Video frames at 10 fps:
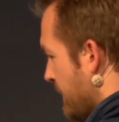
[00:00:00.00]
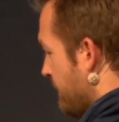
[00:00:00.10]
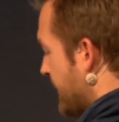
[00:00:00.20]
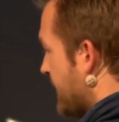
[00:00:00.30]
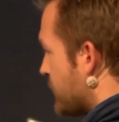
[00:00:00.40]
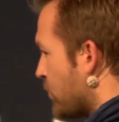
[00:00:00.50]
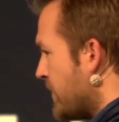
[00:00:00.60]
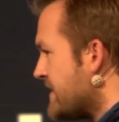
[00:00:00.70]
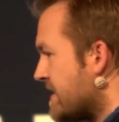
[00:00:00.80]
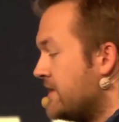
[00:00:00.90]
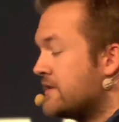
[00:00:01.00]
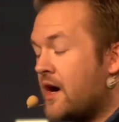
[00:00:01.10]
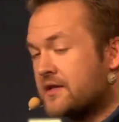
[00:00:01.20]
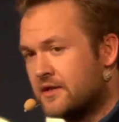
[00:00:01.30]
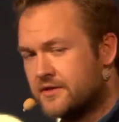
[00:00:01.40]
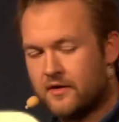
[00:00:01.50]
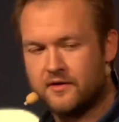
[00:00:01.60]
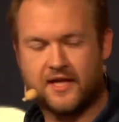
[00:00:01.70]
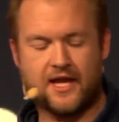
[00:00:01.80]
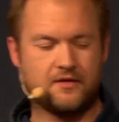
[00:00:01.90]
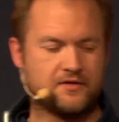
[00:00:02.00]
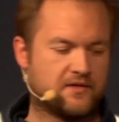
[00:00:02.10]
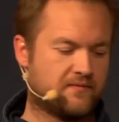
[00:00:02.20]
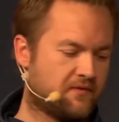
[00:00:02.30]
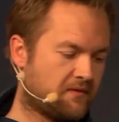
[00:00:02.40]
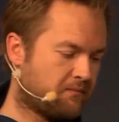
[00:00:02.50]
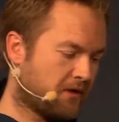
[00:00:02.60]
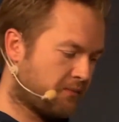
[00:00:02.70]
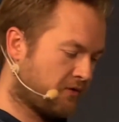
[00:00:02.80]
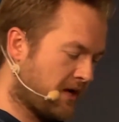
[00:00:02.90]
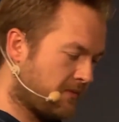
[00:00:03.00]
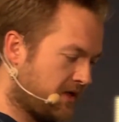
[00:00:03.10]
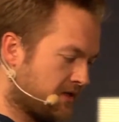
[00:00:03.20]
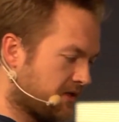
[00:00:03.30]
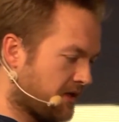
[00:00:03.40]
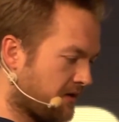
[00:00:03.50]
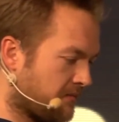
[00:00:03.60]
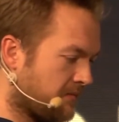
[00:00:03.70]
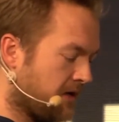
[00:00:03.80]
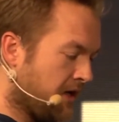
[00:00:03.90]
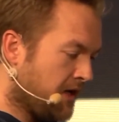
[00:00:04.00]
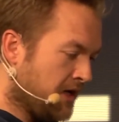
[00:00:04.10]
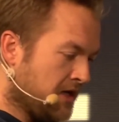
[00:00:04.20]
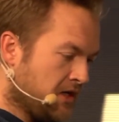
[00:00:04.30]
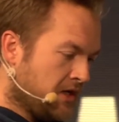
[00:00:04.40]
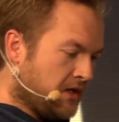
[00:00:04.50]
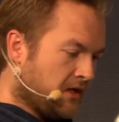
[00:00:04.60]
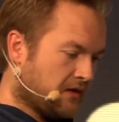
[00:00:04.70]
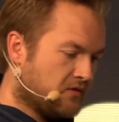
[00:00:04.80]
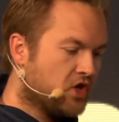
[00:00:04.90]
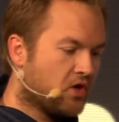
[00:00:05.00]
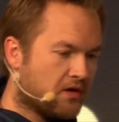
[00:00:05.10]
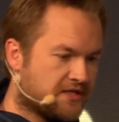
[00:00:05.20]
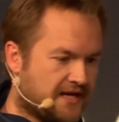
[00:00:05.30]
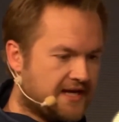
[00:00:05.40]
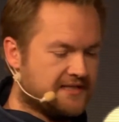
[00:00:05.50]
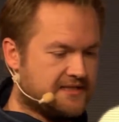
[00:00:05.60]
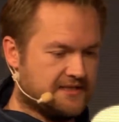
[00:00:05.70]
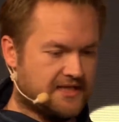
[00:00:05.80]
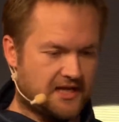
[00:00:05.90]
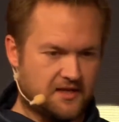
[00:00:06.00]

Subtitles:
Because reason, and Dr. Donald Kane, who's a preeminent kind of neuroscientist,